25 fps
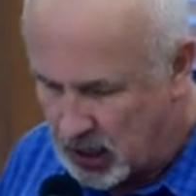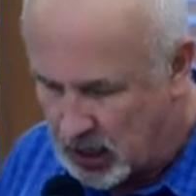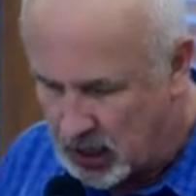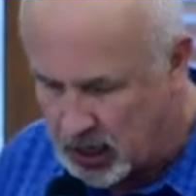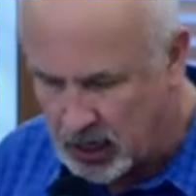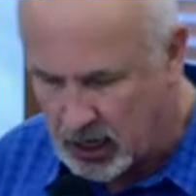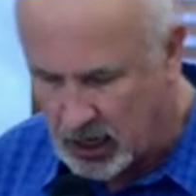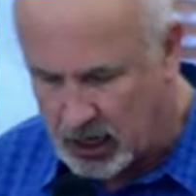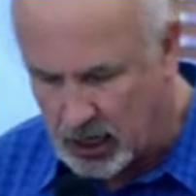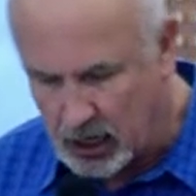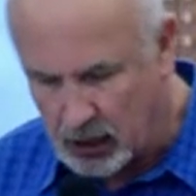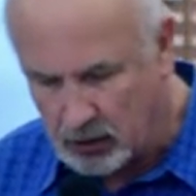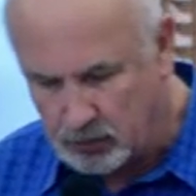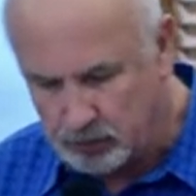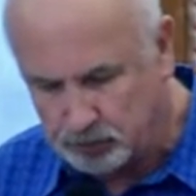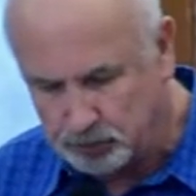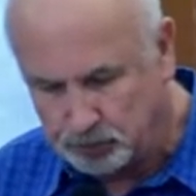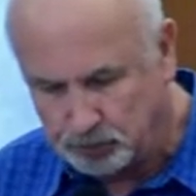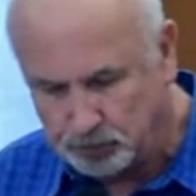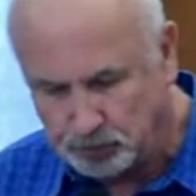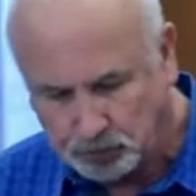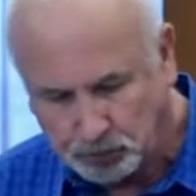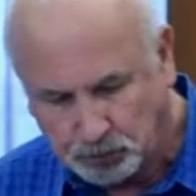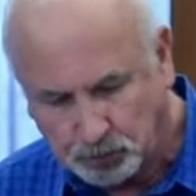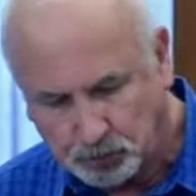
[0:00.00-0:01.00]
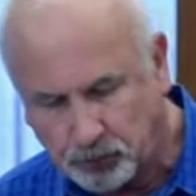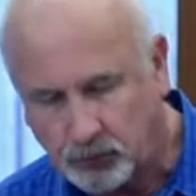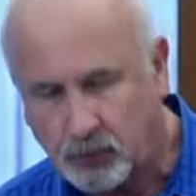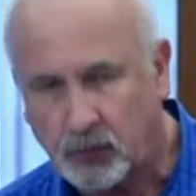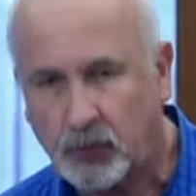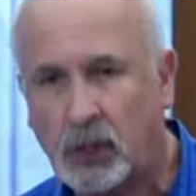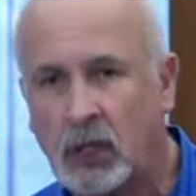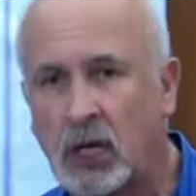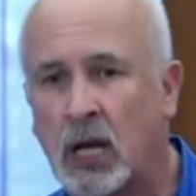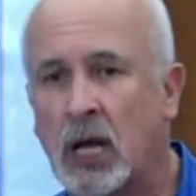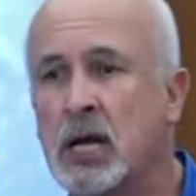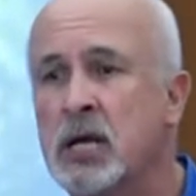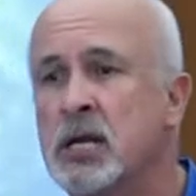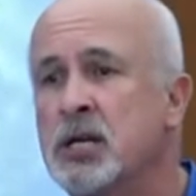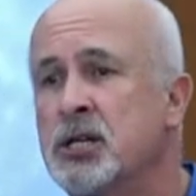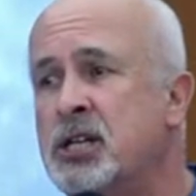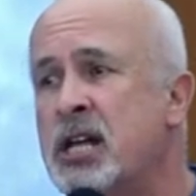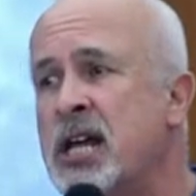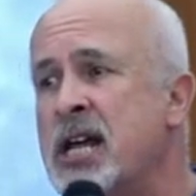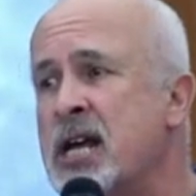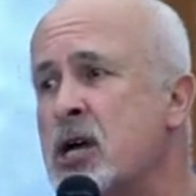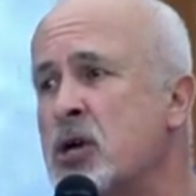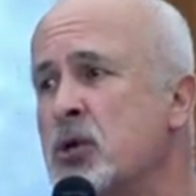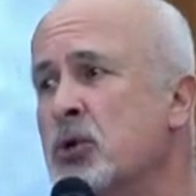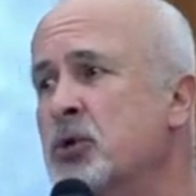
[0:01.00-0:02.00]
Um,
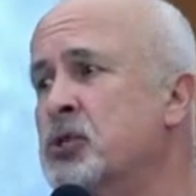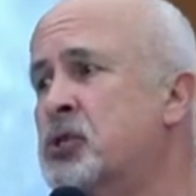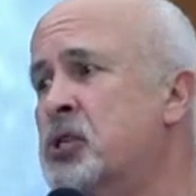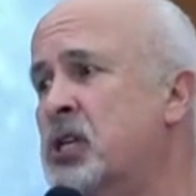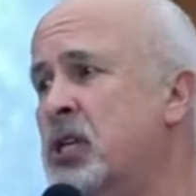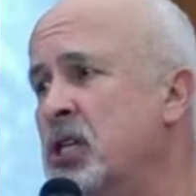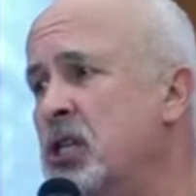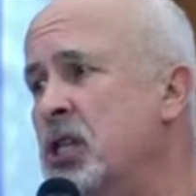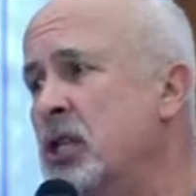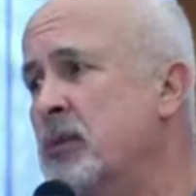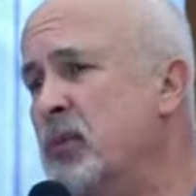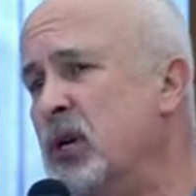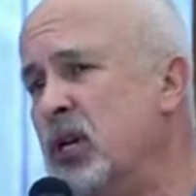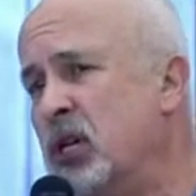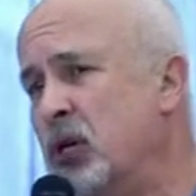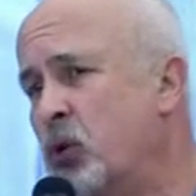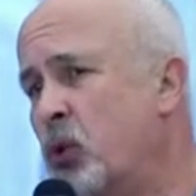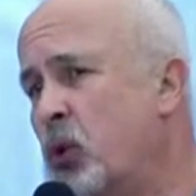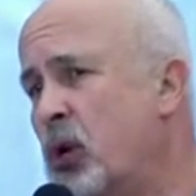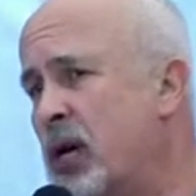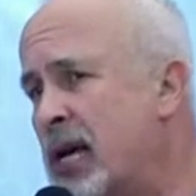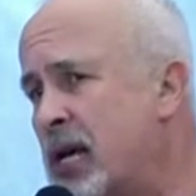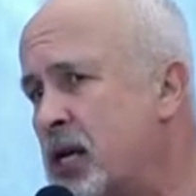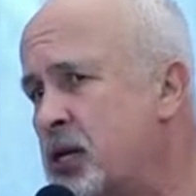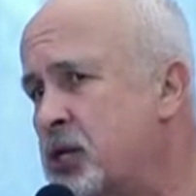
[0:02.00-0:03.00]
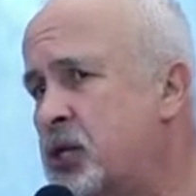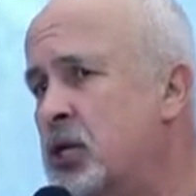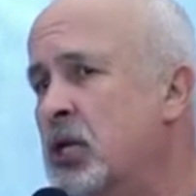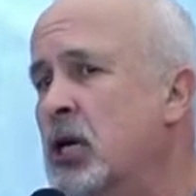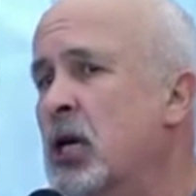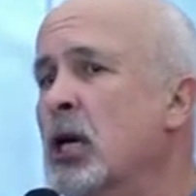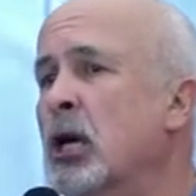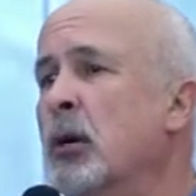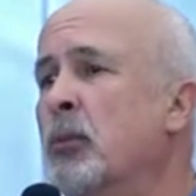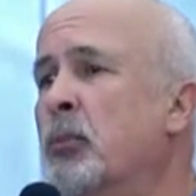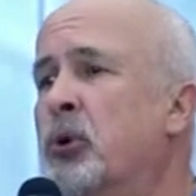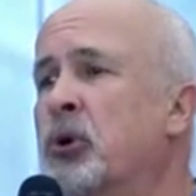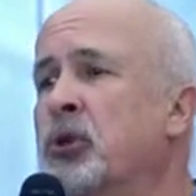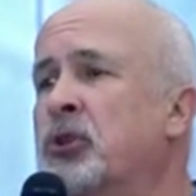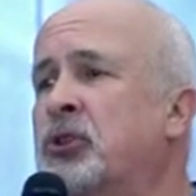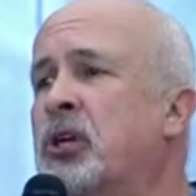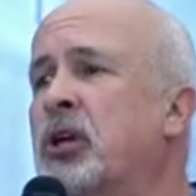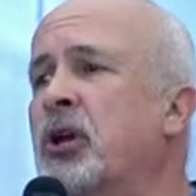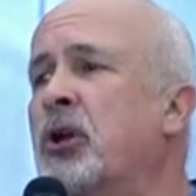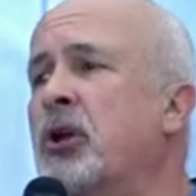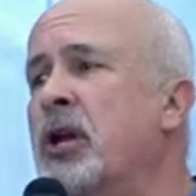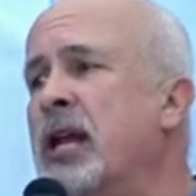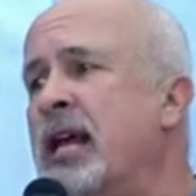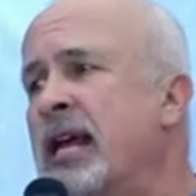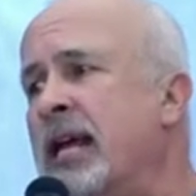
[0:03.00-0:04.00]
Towns in the Midwest put
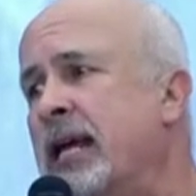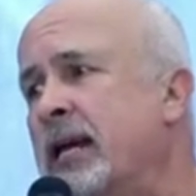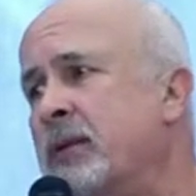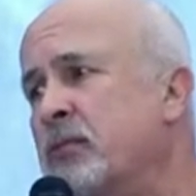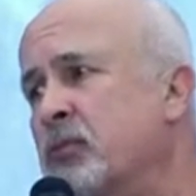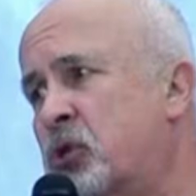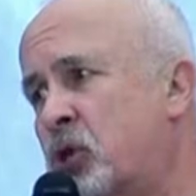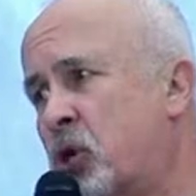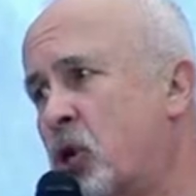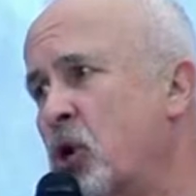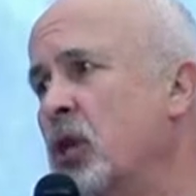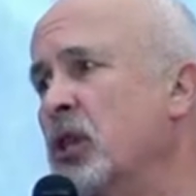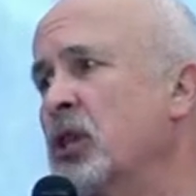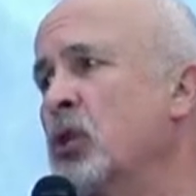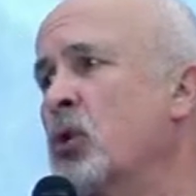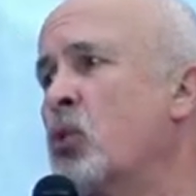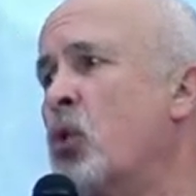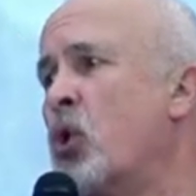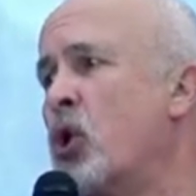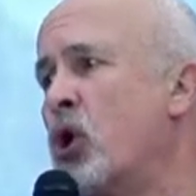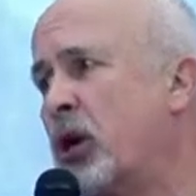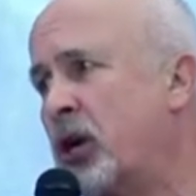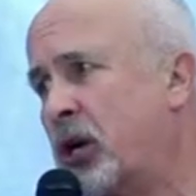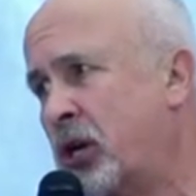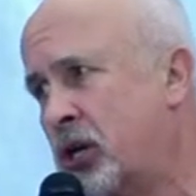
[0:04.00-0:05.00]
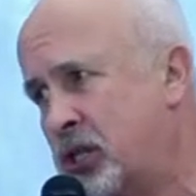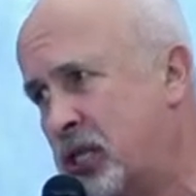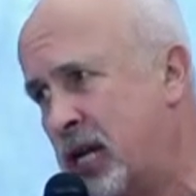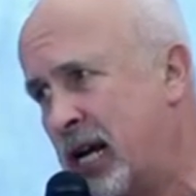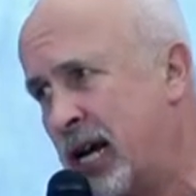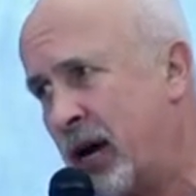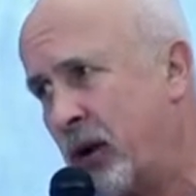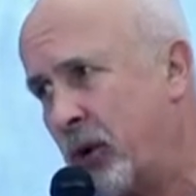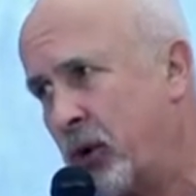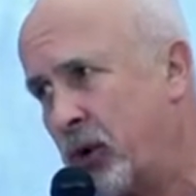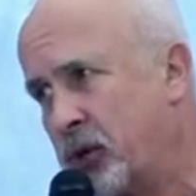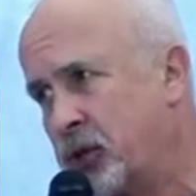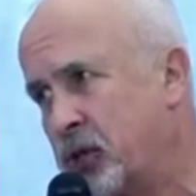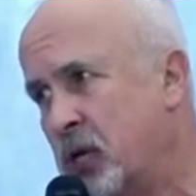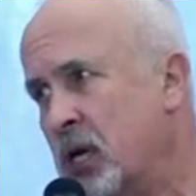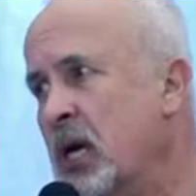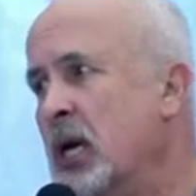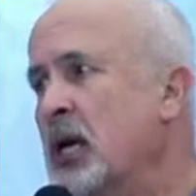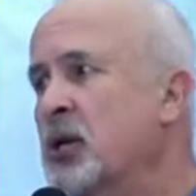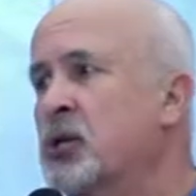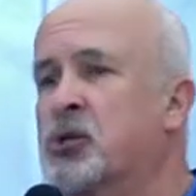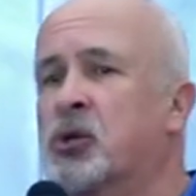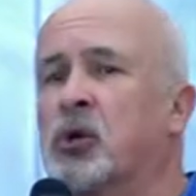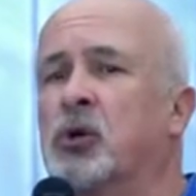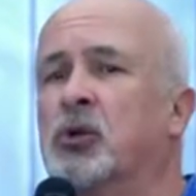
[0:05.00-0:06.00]
their names on the water towers
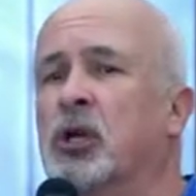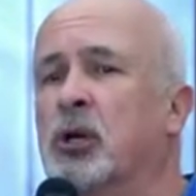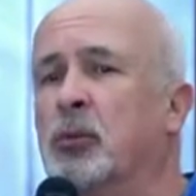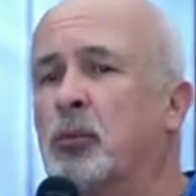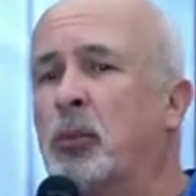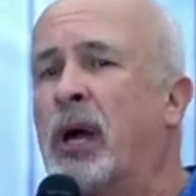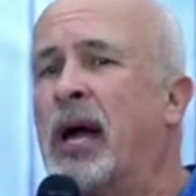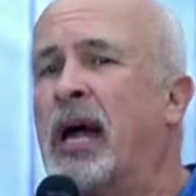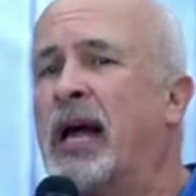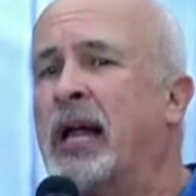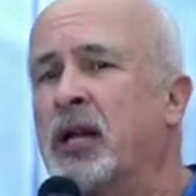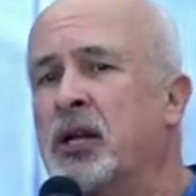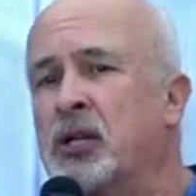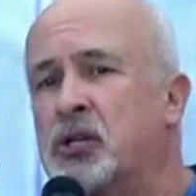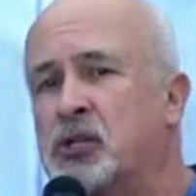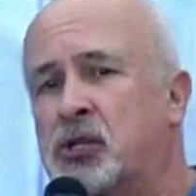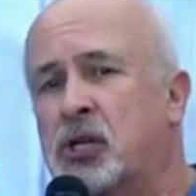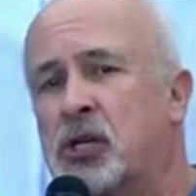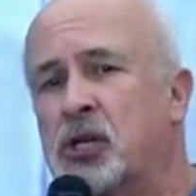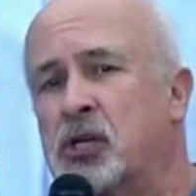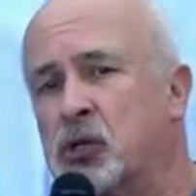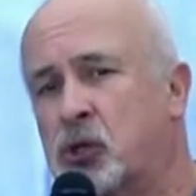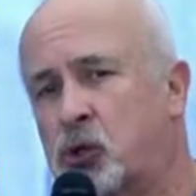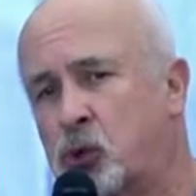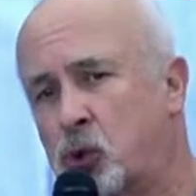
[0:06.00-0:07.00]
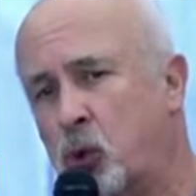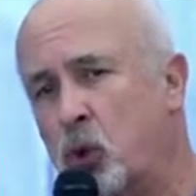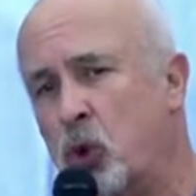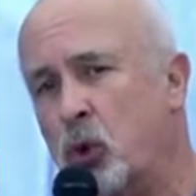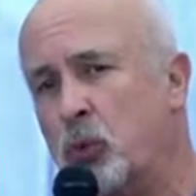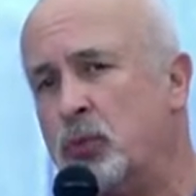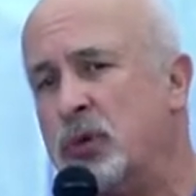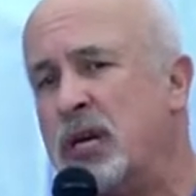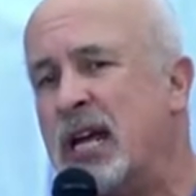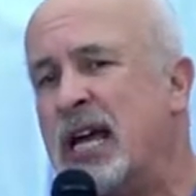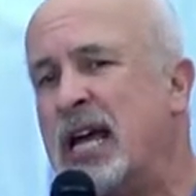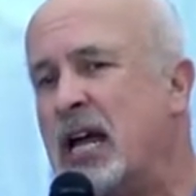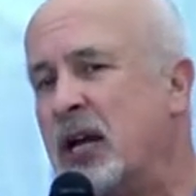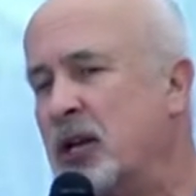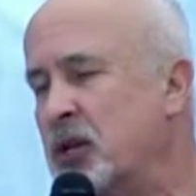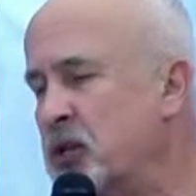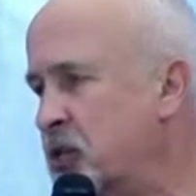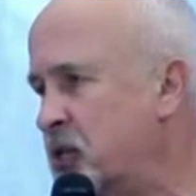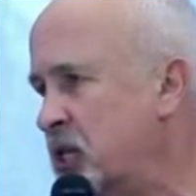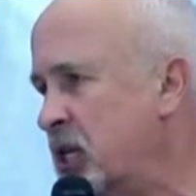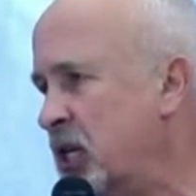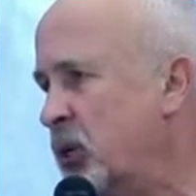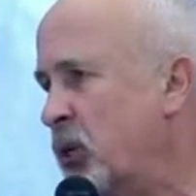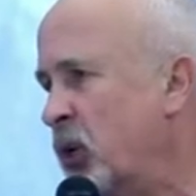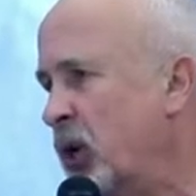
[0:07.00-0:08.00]
so that pilots can swoop down and
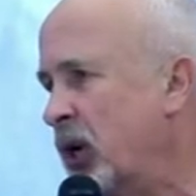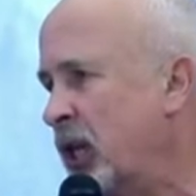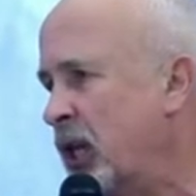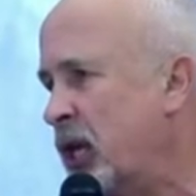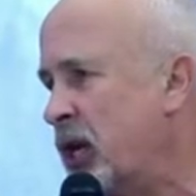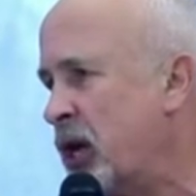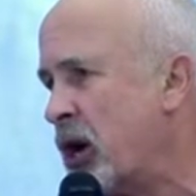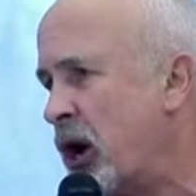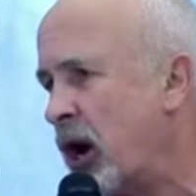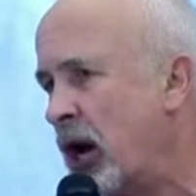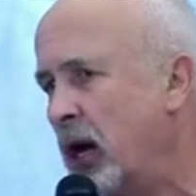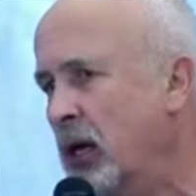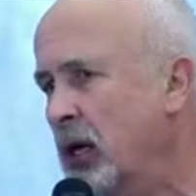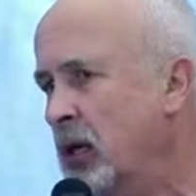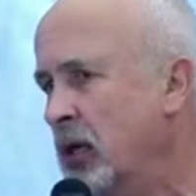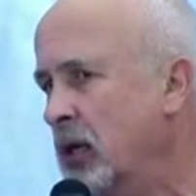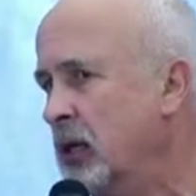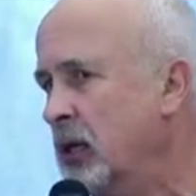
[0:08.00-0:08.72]
see where they are